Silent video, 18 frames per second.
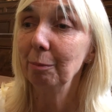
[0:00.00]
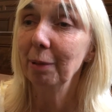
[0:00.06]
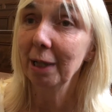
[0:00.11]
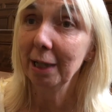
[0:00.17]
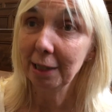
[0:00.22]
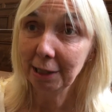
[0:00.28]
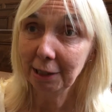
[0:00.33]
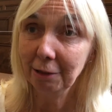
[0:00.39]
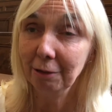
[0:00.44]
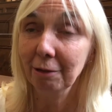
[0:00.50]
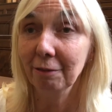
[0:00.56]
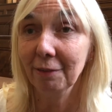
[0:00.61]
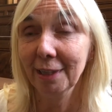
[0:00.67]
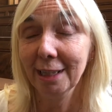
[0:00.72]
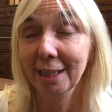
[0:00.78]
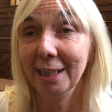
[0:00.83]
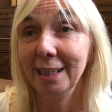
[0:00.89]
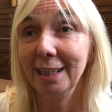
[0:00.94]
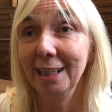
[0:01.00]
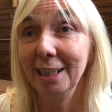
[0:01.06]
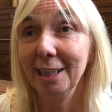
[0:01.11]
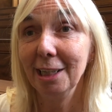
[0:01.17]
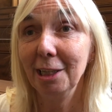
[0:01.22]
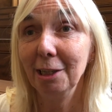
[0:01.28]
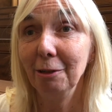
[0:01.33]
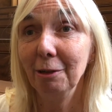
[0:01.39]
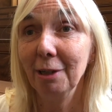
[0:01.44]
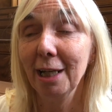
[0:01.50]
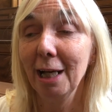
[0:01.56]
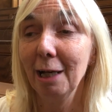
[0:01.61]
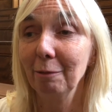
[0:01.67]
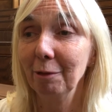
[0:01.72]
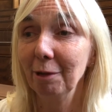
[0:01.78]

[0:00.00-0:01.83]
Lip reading: by the university to do that.